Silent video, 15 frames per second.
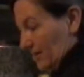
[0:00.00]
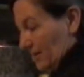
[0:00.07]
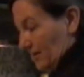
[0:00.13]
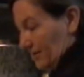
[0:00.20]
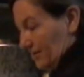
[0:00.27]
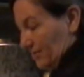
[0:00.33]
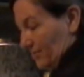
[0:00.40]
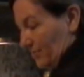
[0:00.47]

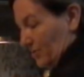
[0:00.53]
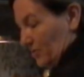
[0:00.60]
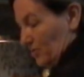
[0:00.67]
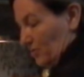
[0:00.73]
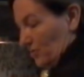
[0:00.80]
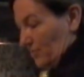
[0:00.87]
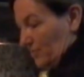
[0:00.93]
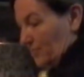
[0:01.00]
got some
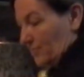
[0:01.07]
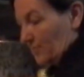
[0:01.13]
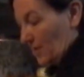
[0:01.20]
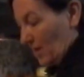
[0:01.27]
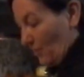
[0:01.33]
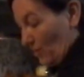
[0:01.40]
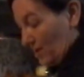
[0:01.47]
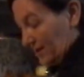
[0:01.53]
butter,
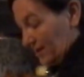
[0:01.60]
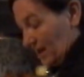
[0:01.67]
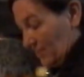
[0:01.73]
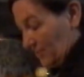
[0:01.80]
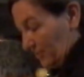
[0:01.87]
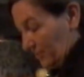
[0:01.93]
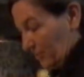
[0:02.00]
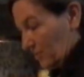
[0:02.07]
1
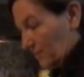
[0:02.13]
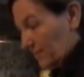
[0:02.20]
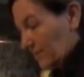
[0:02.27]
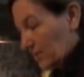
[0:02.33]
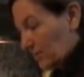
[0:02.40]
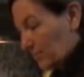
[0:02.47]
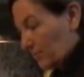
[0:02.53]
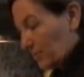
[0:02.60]
tablespoon of
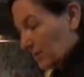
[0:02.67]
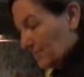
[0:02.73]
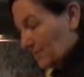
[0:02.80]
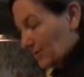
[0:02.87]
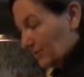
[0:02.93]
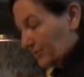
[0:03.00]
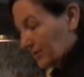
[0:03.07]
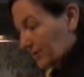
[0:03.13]
butter
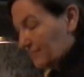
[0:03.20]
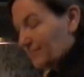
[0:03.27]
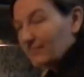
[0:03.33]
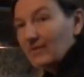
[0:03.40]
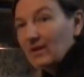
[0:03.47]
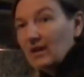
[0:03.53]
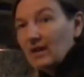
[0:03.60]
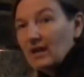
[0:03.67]
pre-melted,
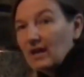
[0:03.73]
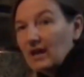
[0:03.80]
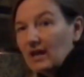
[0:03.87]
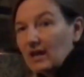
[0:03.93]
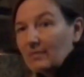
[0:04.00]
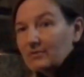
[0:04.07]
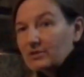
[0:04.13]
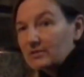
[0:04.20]
and
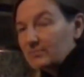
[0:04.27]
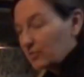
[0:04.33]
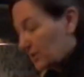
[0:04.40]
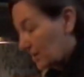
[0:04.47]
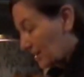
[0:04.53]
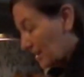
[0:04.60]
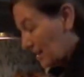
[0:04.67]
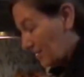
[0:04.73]
I'm just
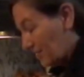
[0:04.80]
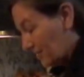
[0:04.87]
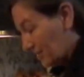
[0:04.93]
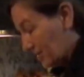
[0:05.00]
putting that on the